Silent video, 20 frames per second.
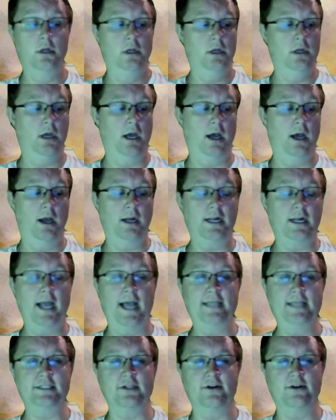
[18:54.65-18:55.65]
Uh,
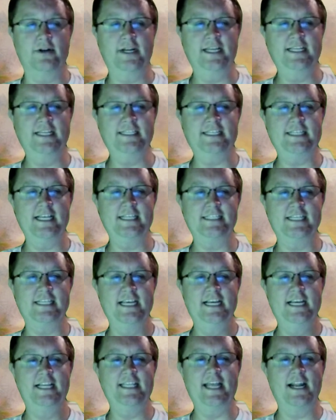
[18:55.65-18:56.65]
Kaiser, and he says
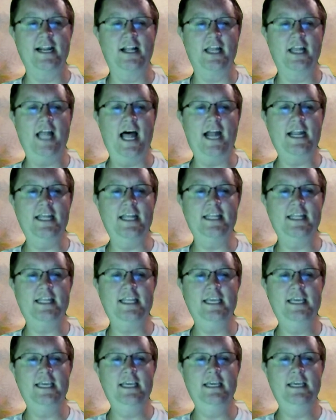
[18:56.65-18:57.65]
that a lot of
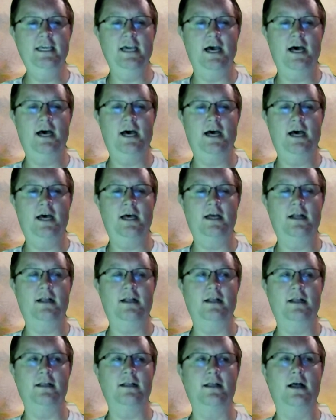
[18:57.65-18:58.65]
the
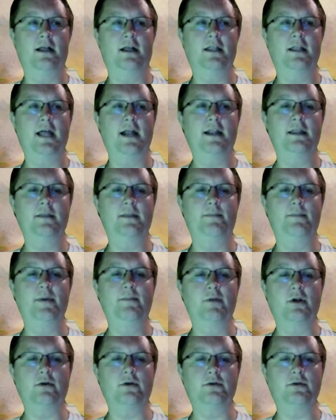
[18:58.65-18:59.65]
uh, a lot of the
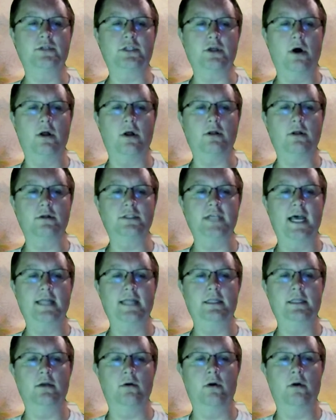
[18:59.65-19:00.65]
biblical scholars had
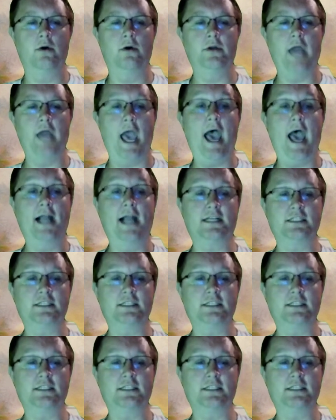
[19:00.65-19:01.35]
their own axe